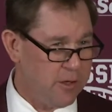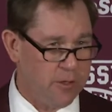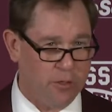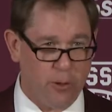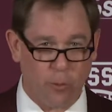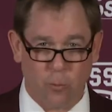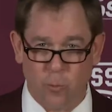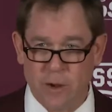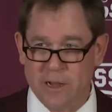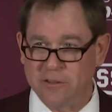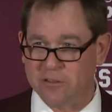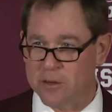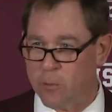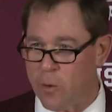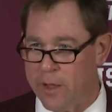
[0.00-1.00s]
the
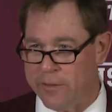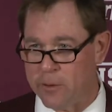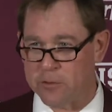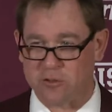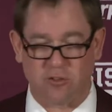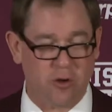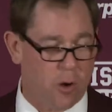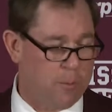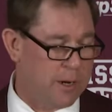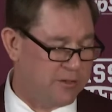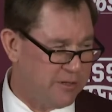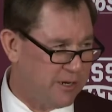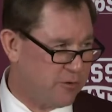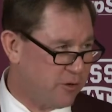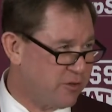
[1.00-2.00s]
reason why there was so
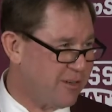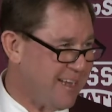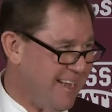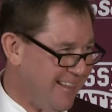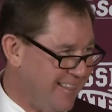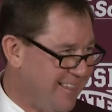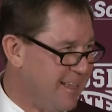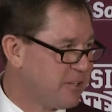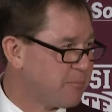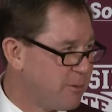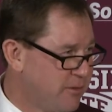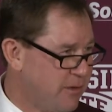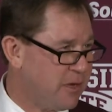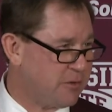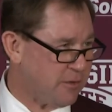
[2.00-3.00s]
much interest in this
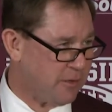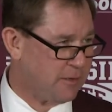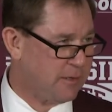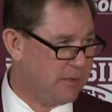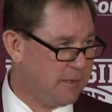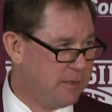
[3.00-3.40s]
position